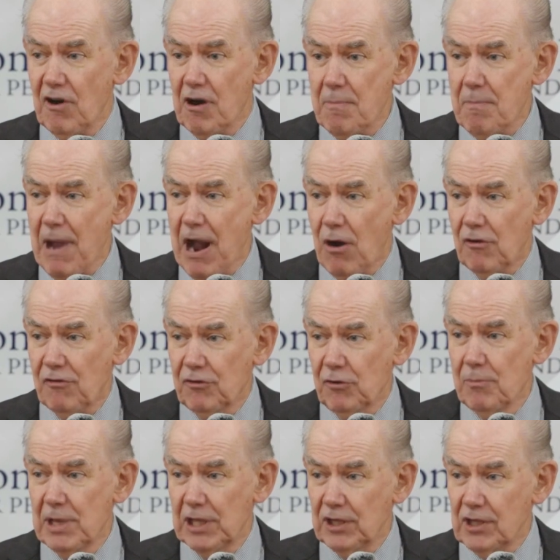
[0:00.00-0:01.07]
very
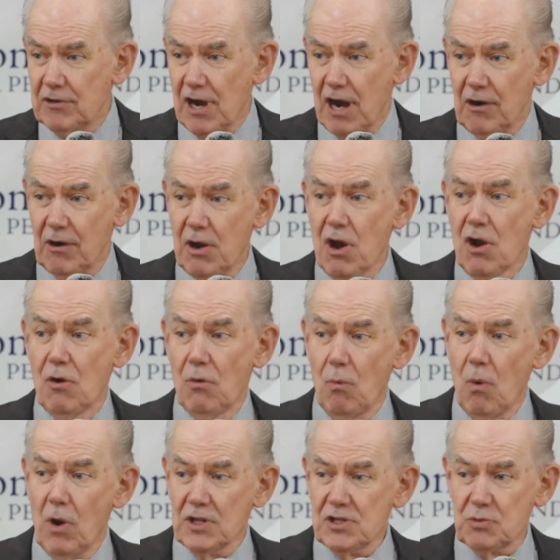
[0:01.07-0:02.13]
powerful military
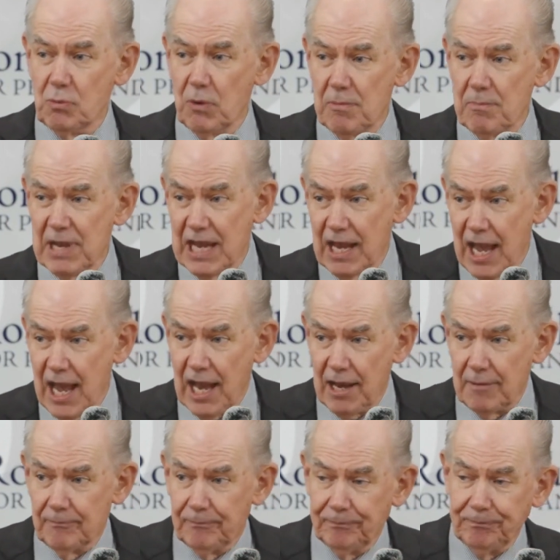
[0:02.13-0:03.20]
once we
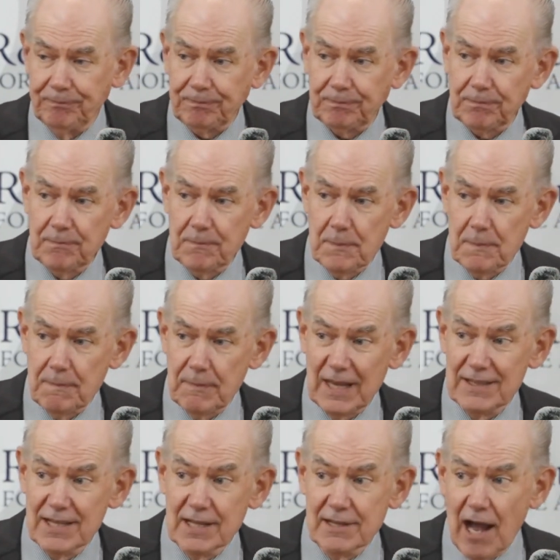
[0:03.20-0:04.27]
became
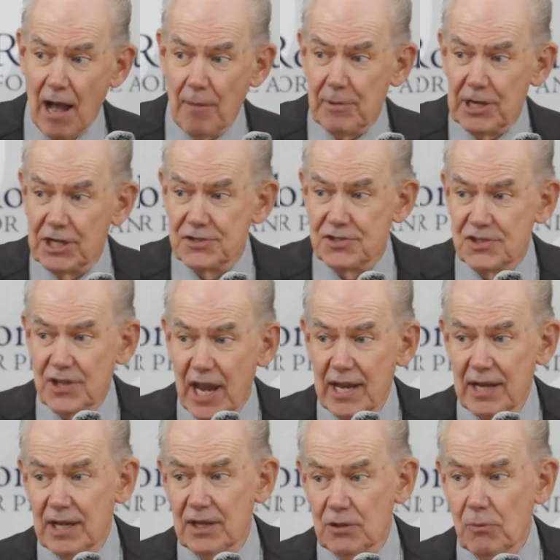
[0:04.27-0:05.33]
the dominant
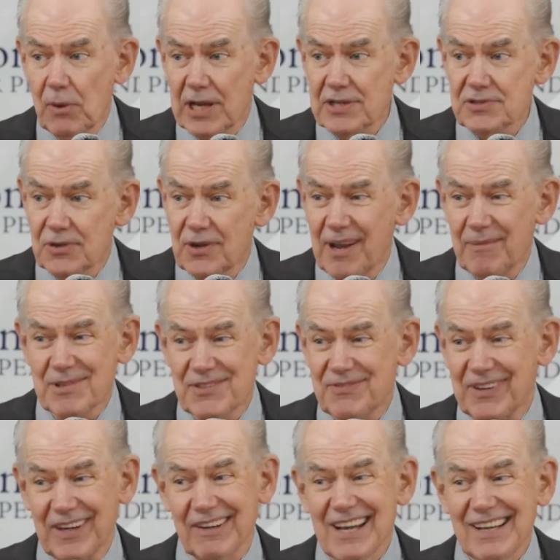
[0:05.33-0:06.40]
state in the Western
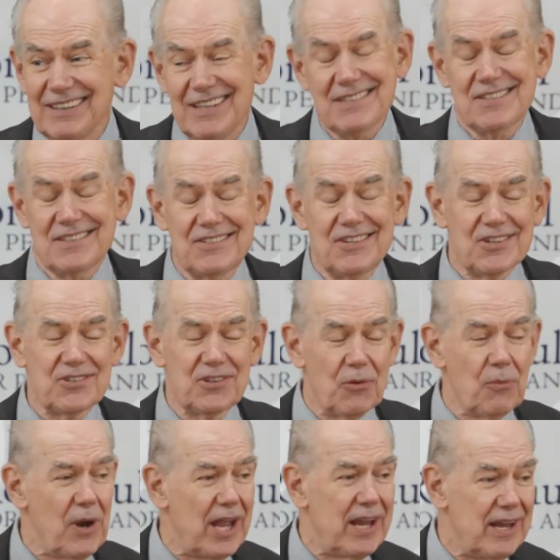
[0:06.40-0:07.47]
Hemisphere. This is just the
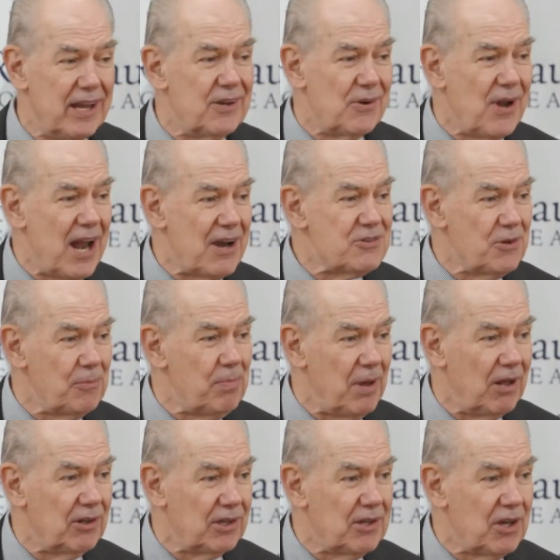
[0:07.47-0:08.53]
way international
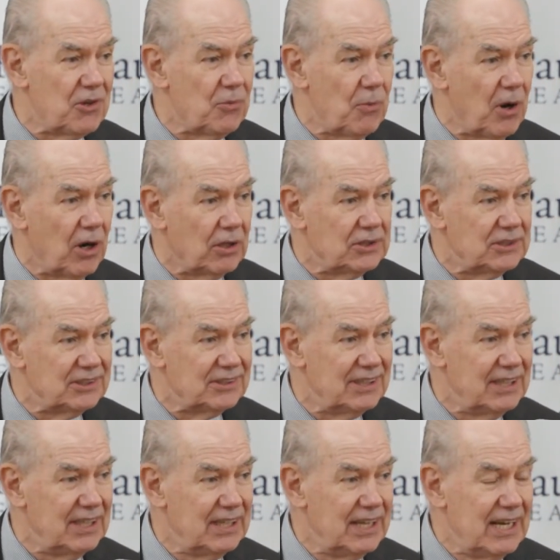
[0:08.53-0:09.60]
politics works.
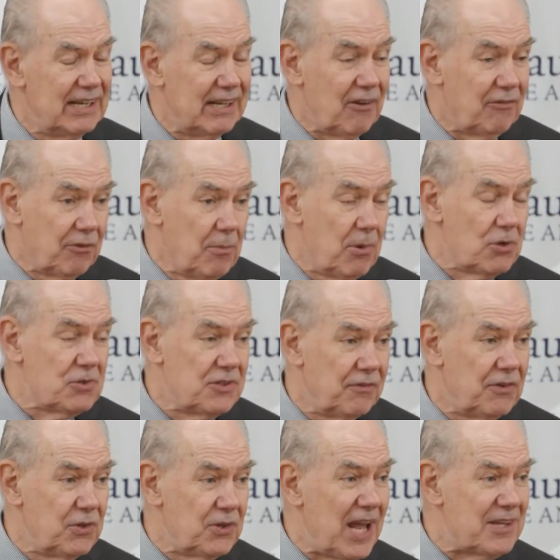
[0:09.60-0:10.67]
Now, for most
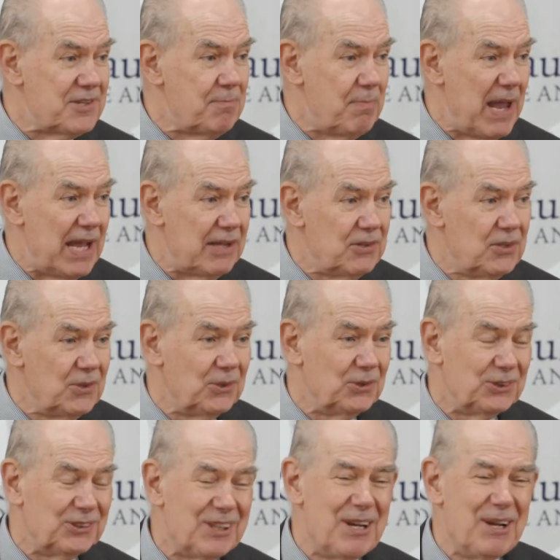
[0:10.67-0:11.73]
of you, that's bad
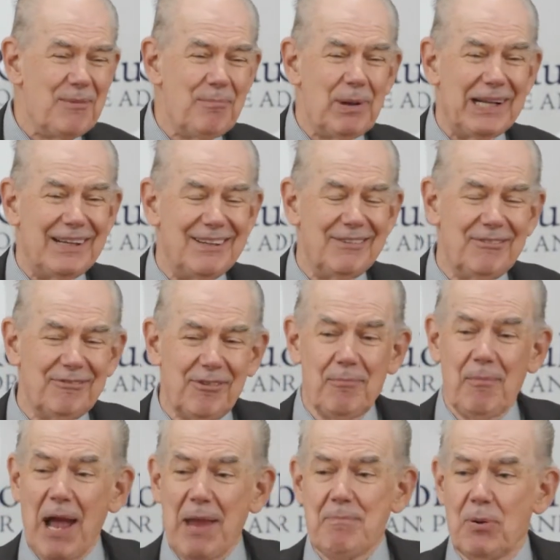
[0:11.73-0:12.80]
news. But from
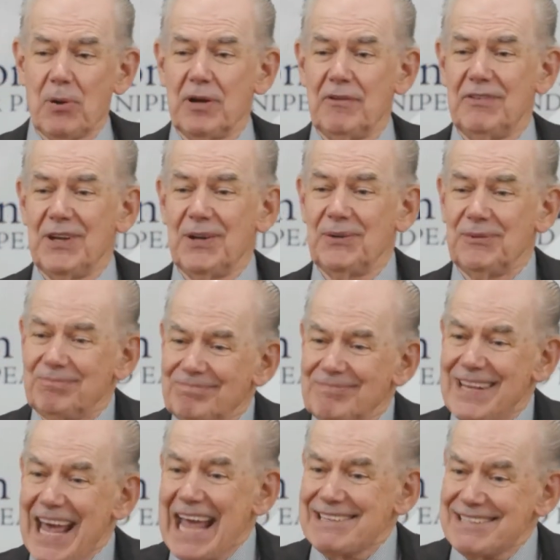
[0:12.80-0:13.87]
my point of view,
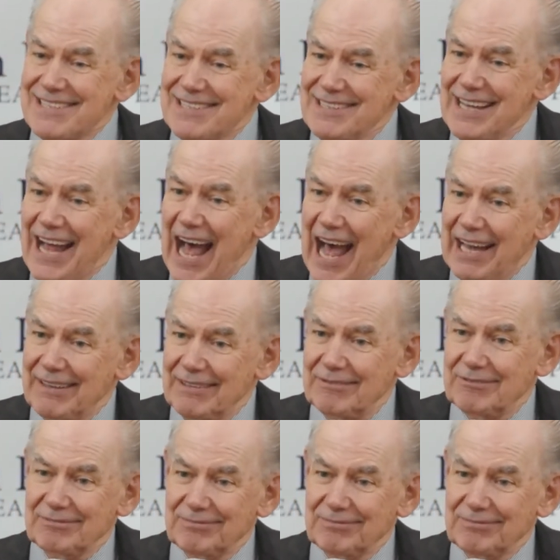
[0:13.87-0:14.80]
that's not